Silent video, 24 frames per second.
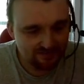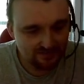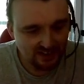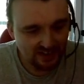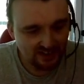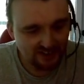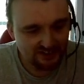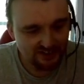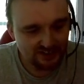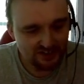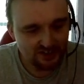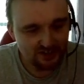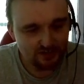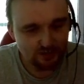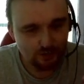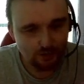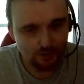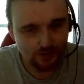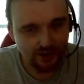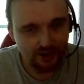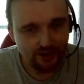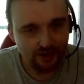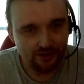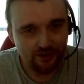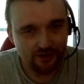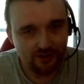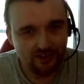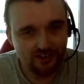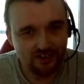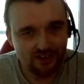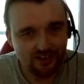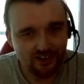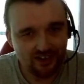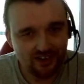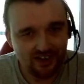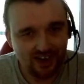And she's holding out
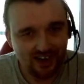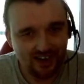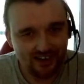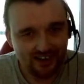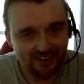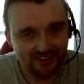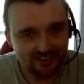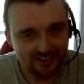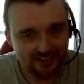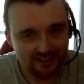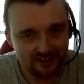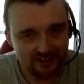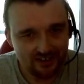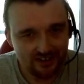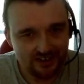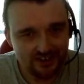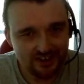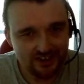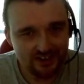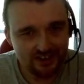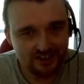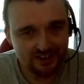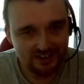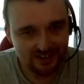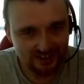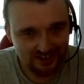her hand to us